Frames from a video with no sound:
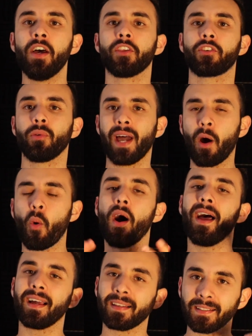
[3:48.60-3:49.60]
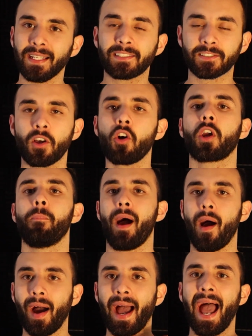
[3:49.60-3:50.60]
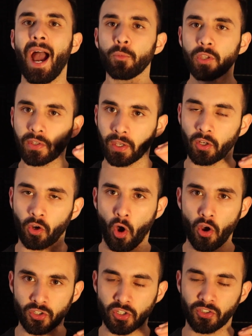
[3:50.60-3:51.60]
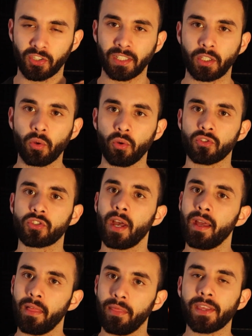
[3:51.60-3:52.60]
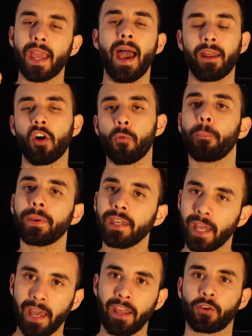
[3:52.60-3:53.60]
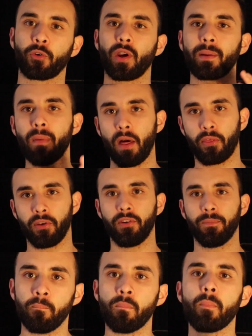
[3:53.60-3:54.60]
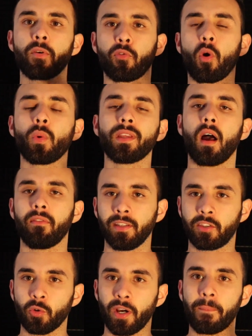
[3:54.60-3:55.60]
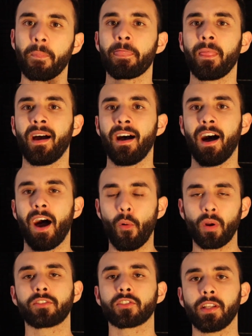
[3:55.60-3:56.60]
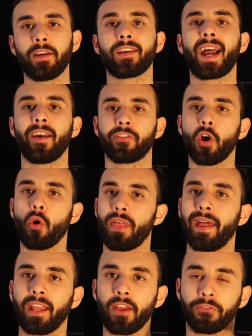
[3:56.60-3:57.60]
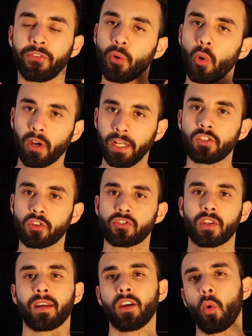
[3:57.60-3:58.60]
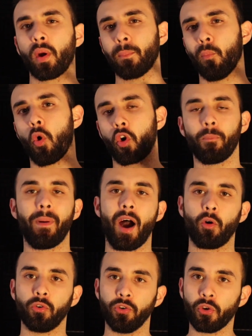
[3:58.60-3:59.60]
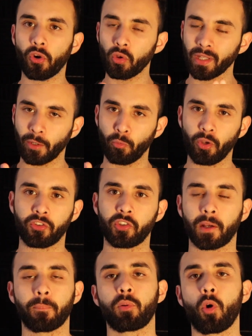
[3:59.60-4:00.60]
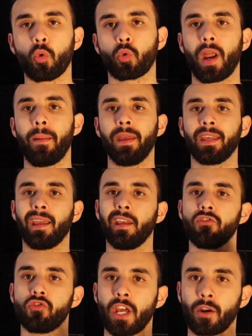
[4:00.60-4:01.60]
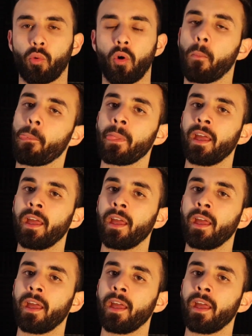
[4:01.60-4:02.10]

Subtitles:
So now, let's talk about how you can consciously use the NLP anchoring method. But before we dive into it, I wanted to let you guys know that if you are interested in knowing more about neuro-linguistic programming in general,